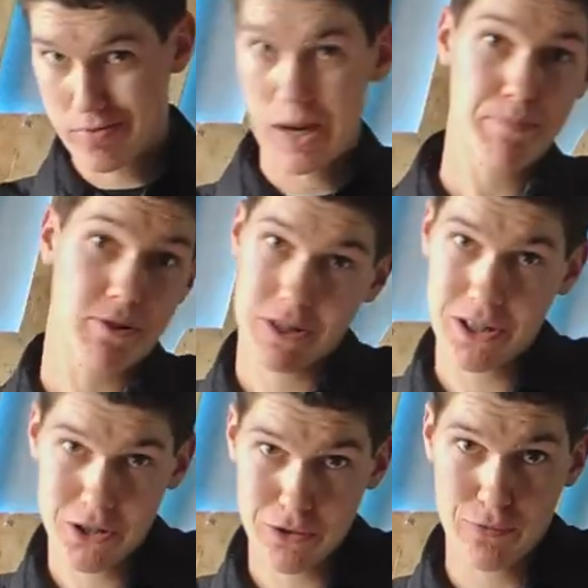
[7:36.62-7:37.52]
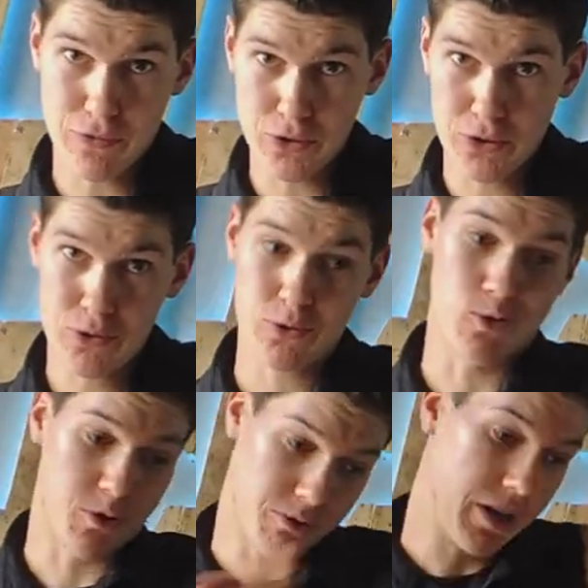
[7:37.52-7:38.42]
wrapped around your food
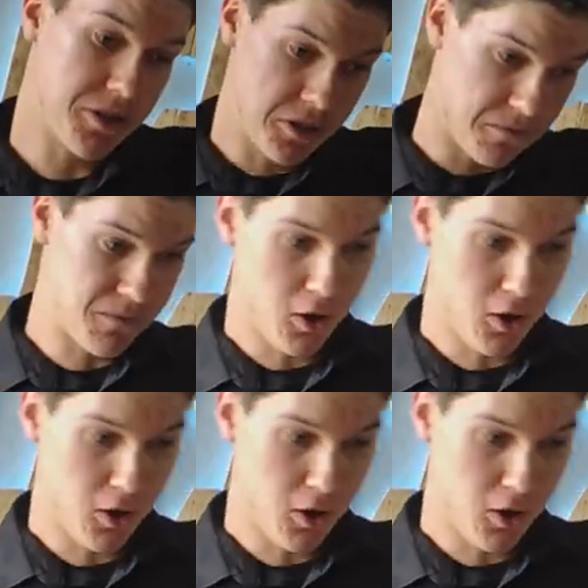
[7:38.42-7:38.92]
or around the